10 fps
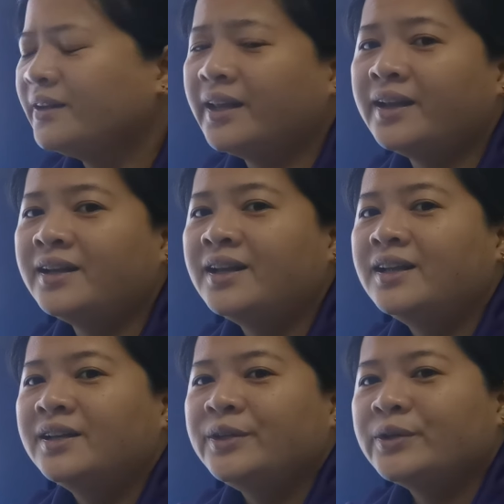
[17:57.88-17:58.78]
then
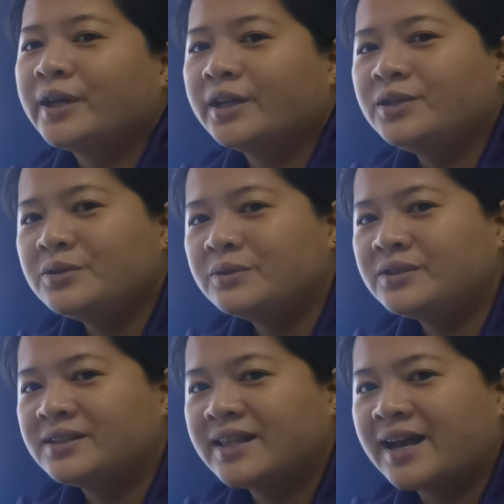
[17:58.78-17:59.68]
you can
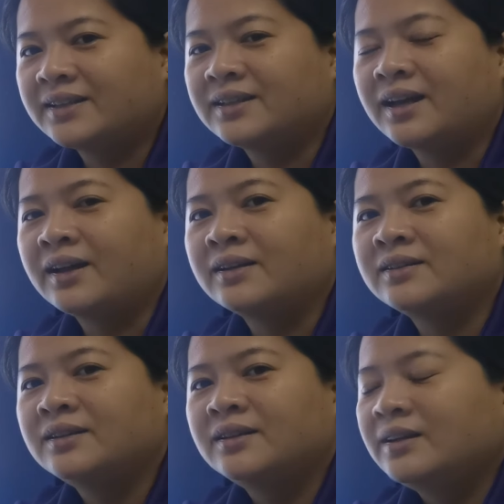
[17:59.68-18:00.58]
use that
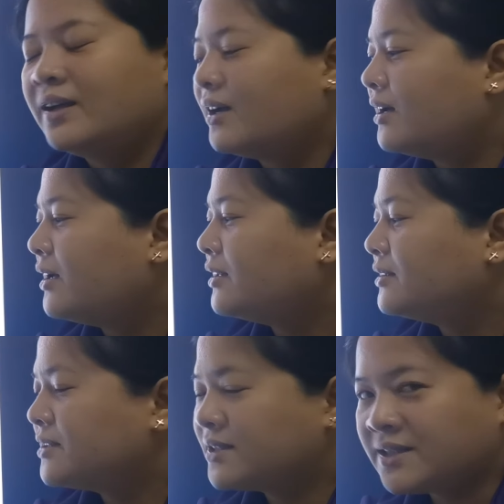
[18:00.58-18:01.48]

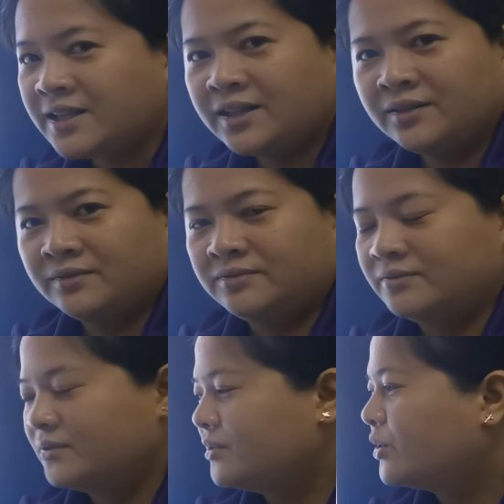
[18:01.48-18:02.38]
seed,
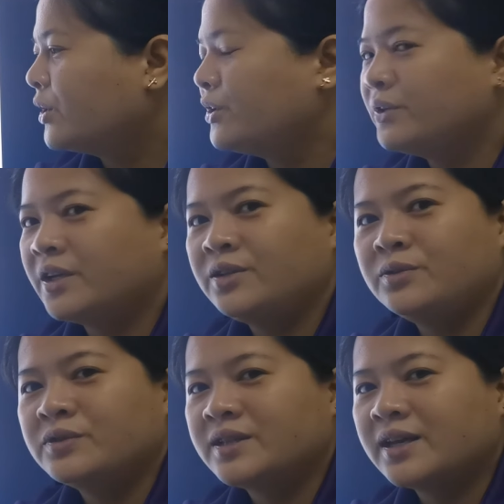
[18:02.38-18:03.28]
or you can
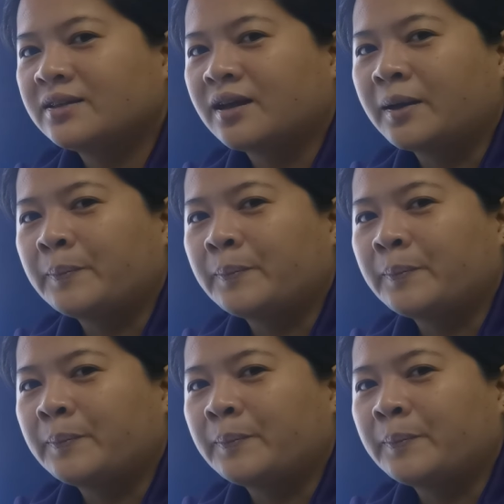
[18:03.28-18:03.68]
use that